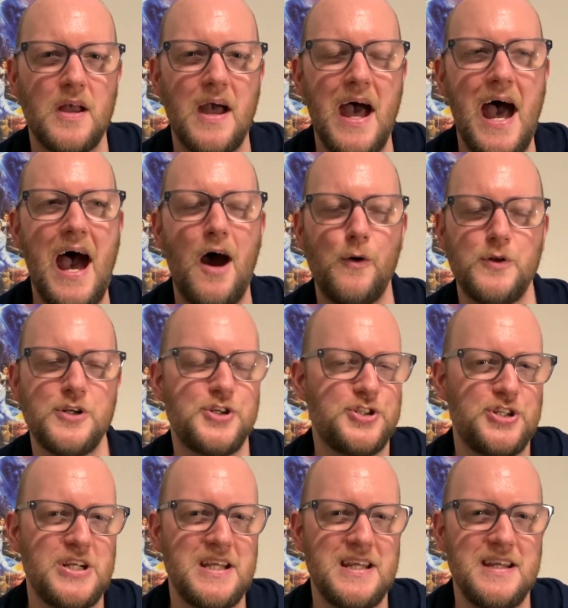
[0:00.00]
how does
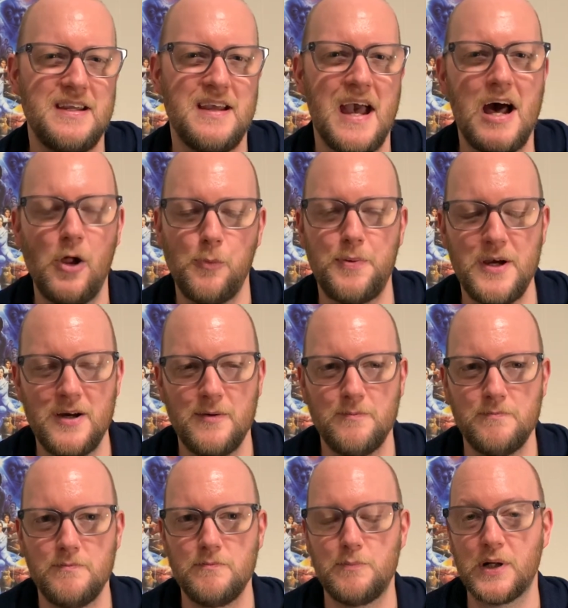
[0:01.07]
she help
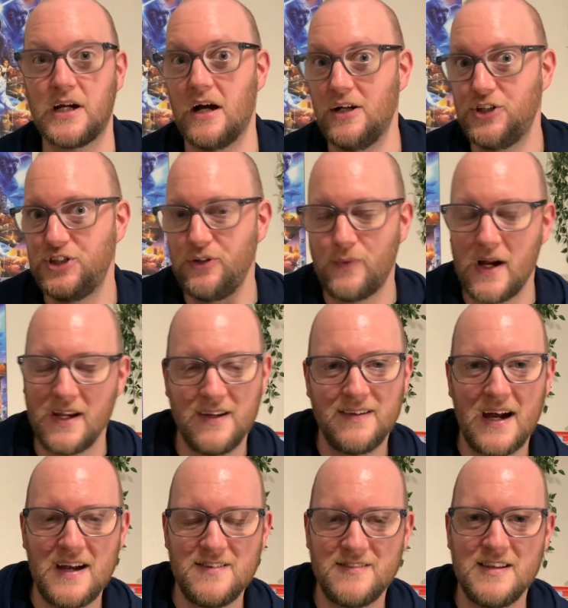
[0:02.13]
him because she
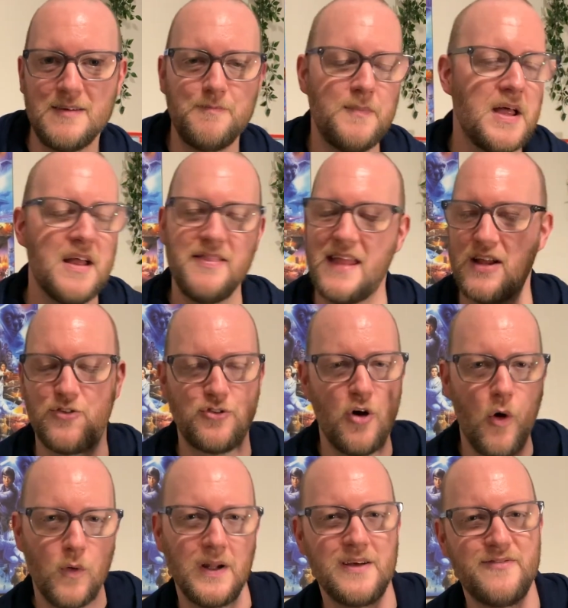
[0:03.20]
recognized him, that's
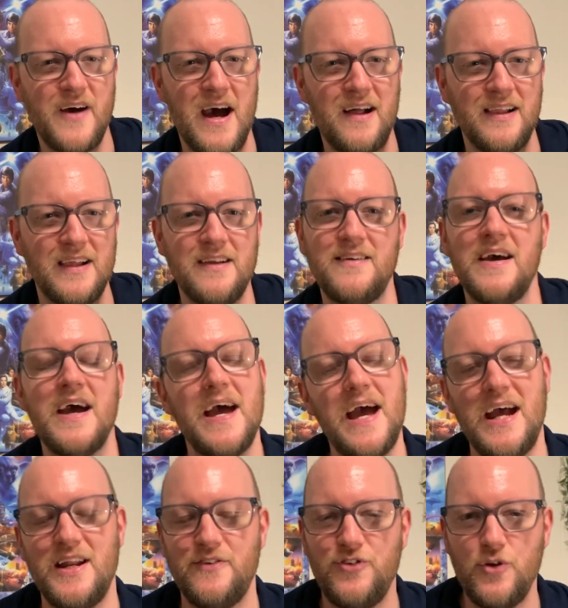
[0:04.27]
totally valid.
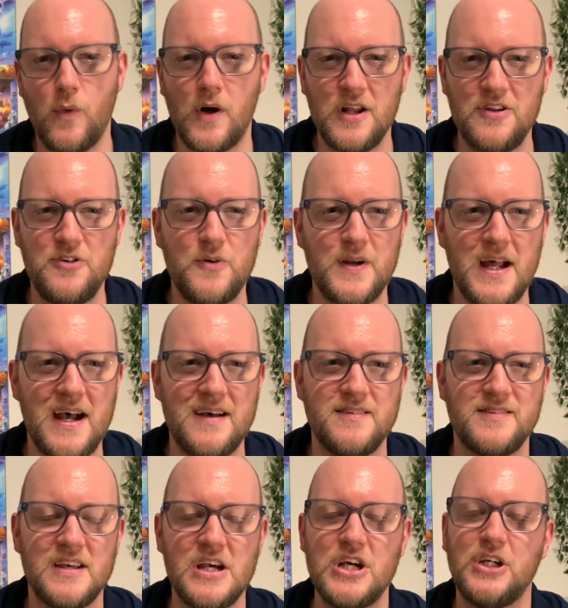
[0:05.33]
And if you want to do it
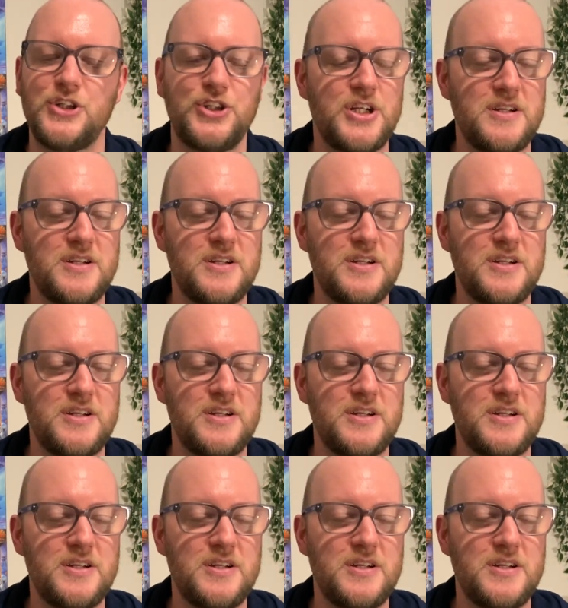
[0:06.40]
as she